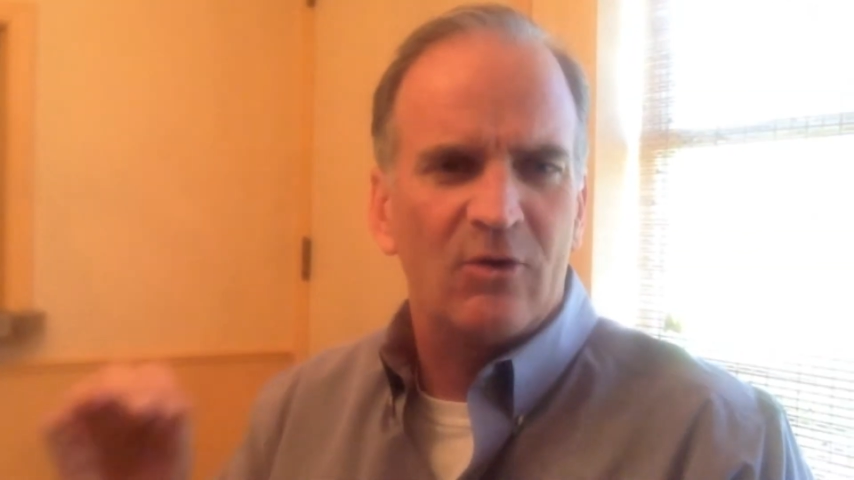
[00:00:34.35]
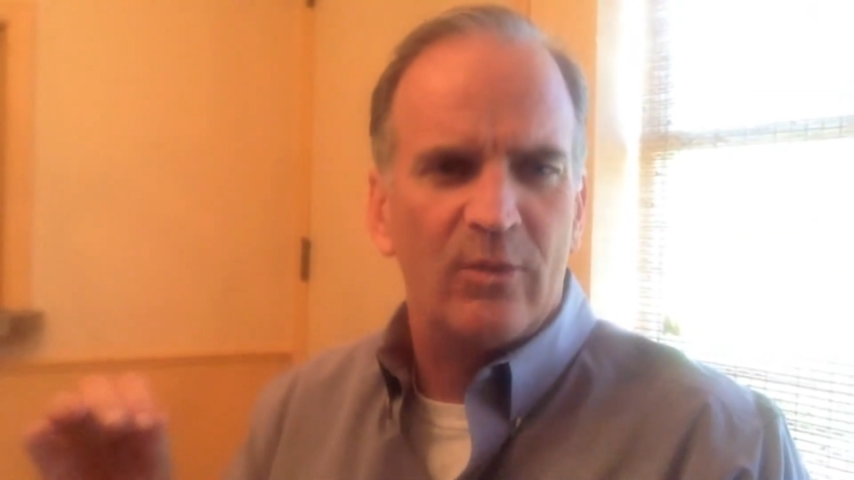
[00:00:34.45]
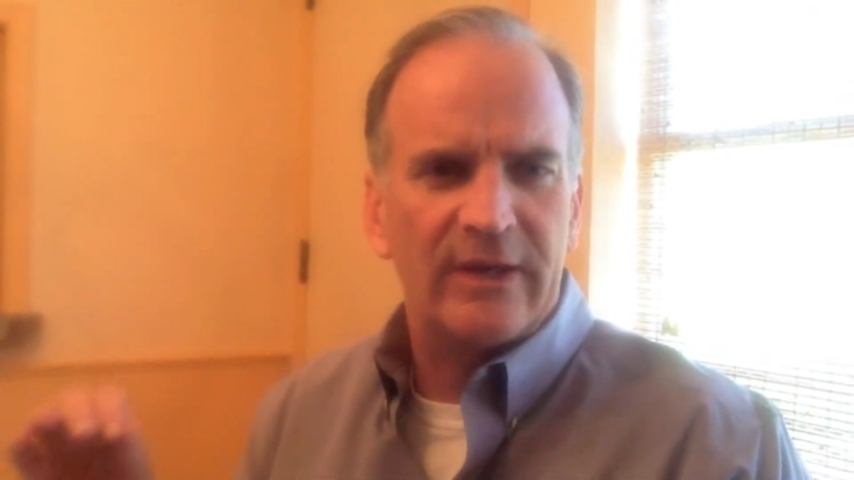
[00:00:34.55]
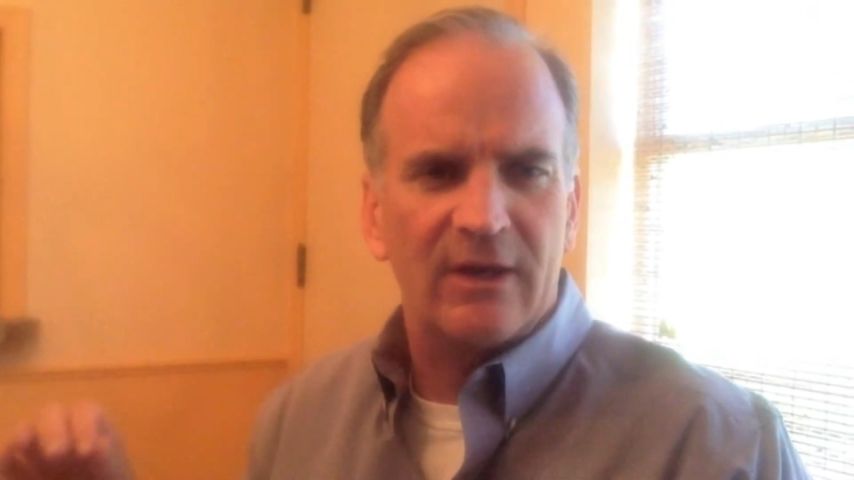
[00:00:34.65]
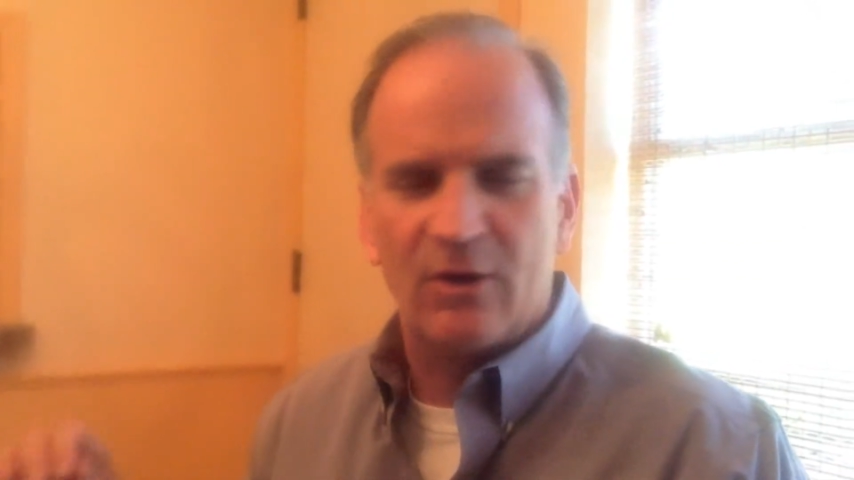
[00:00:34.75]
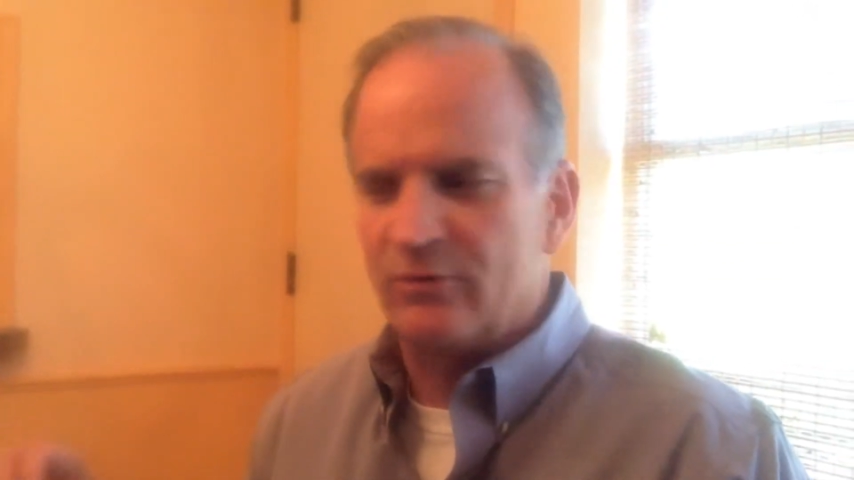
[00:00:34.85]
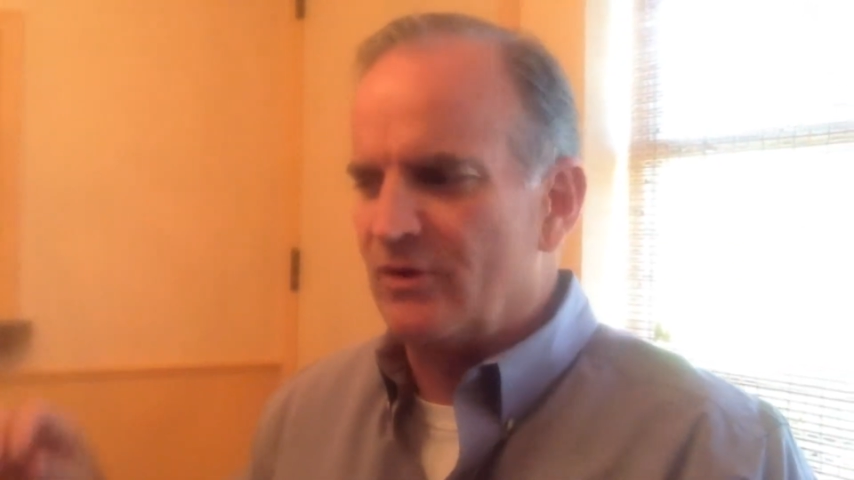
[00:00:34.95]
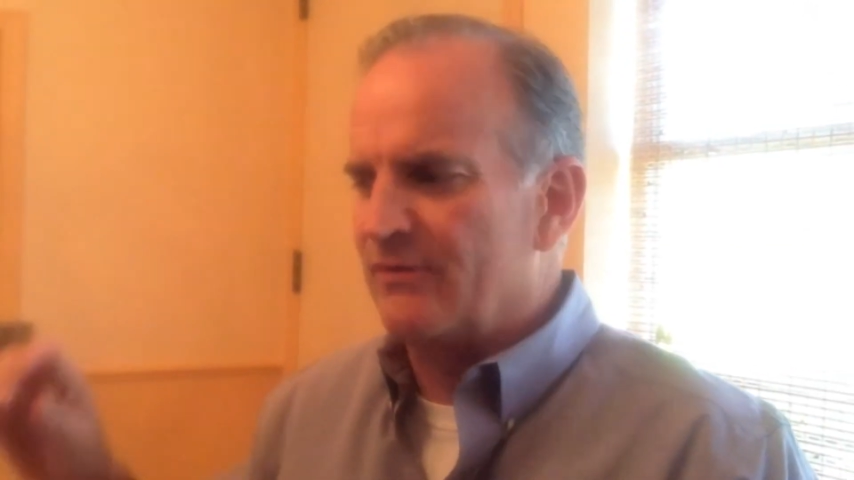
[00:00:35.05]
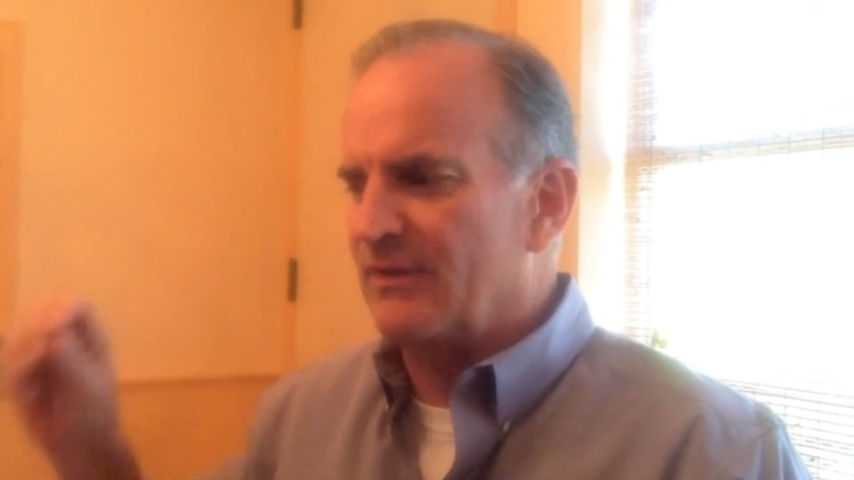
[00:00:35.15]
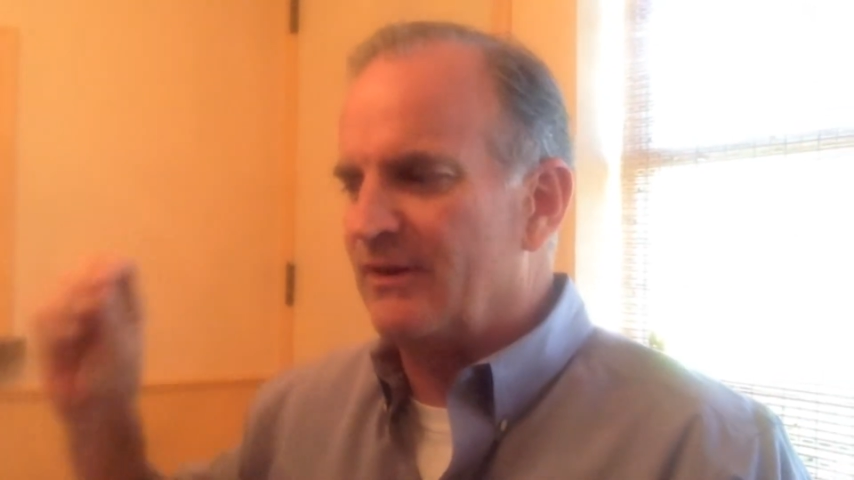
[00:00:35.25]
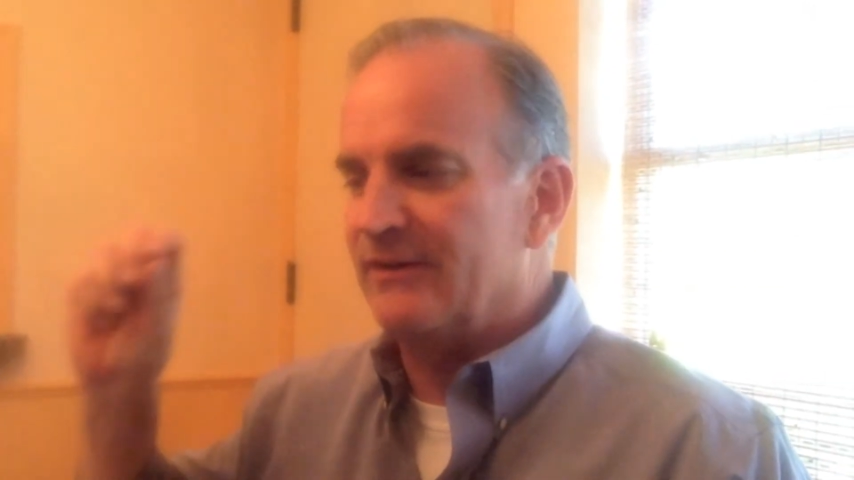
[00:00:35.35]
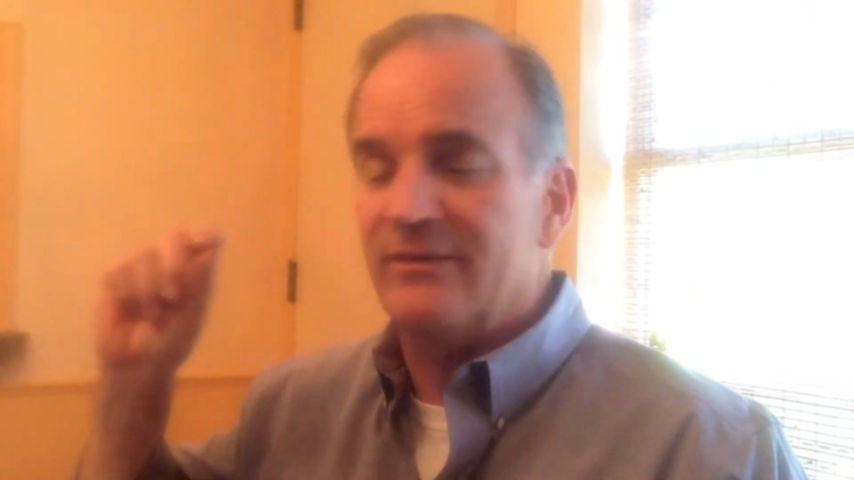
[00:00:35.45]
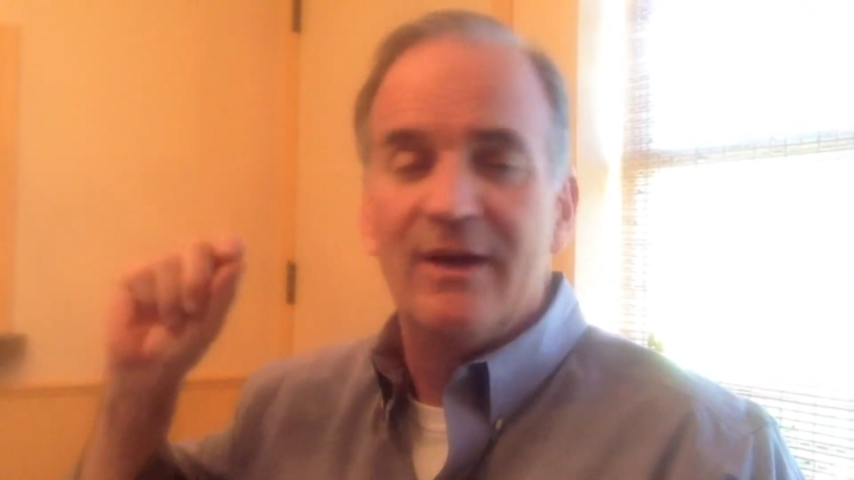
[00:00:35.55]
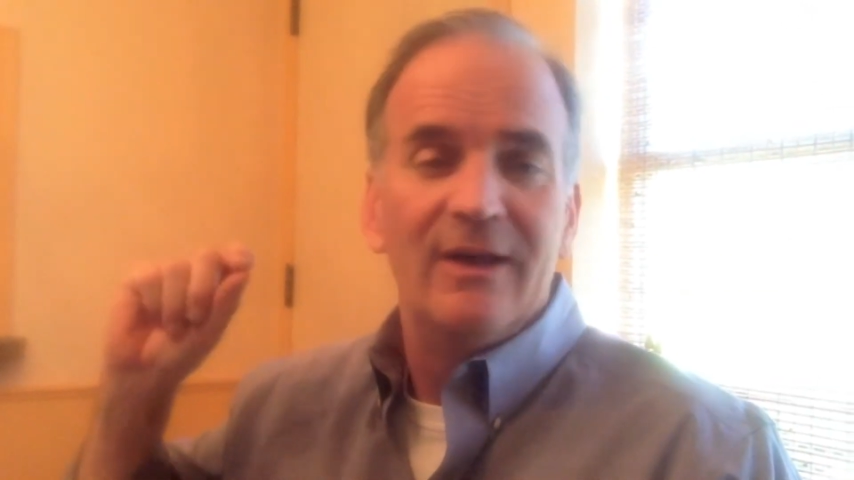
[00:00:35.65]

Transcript: quick it goes off the list.